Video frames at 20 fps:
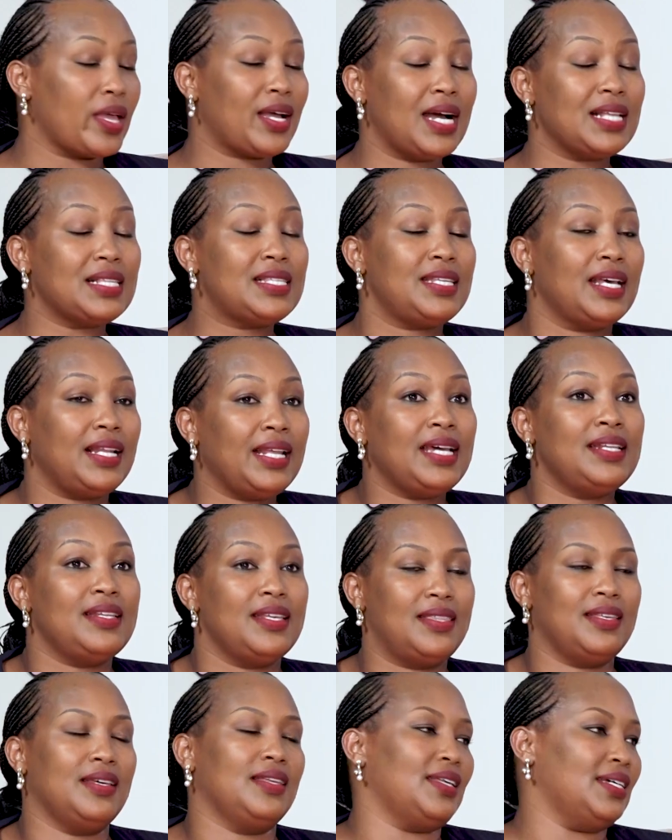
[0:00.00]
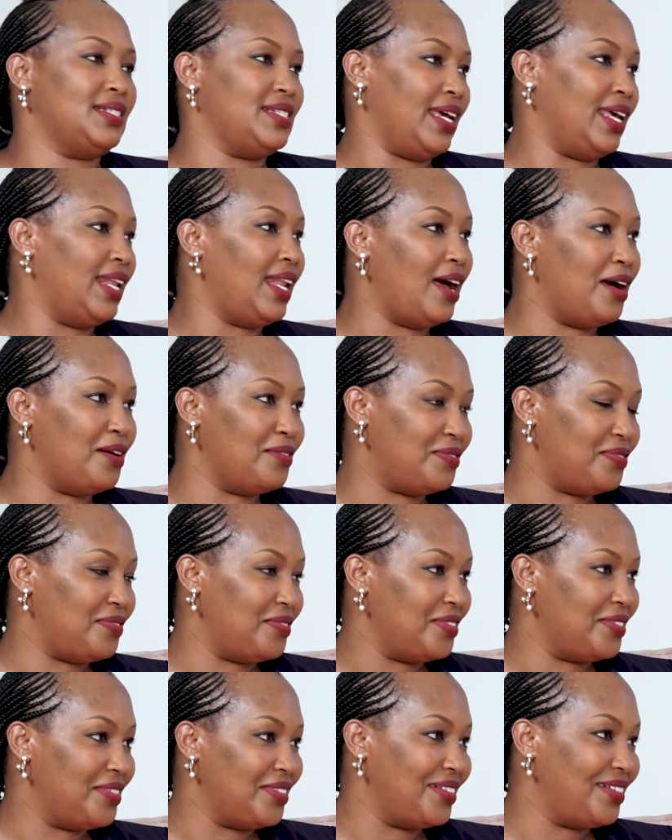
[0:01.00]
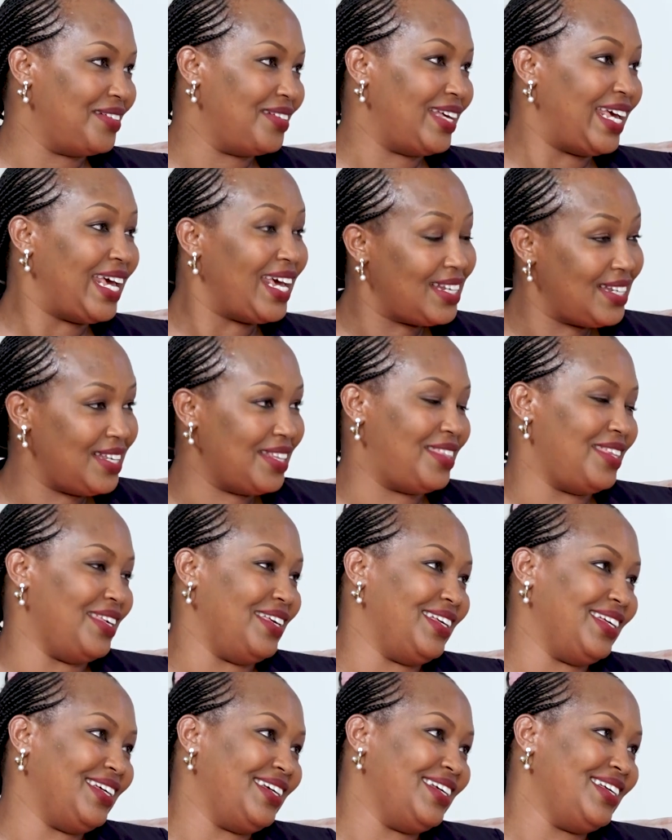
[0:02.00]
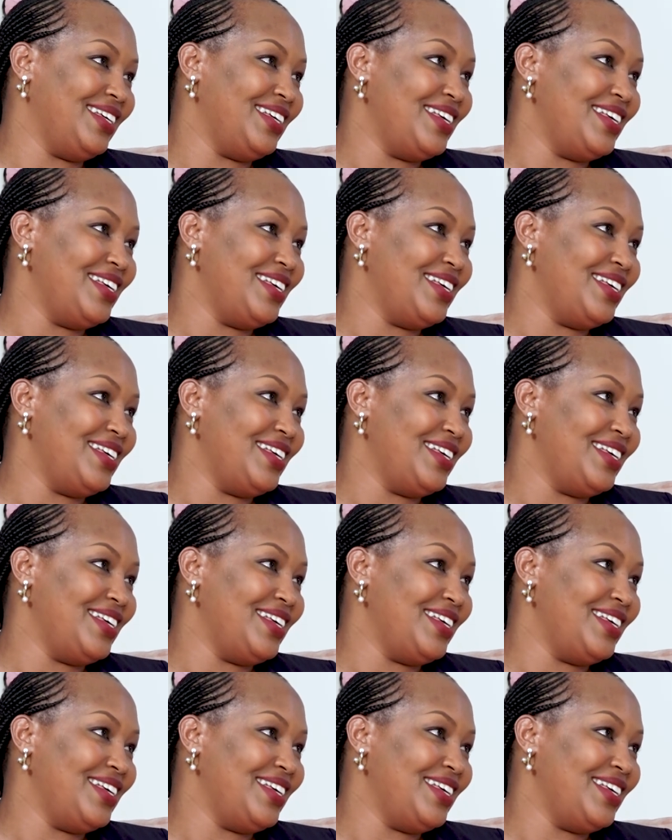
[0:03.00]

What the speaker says: I can sell anything that I love, anything.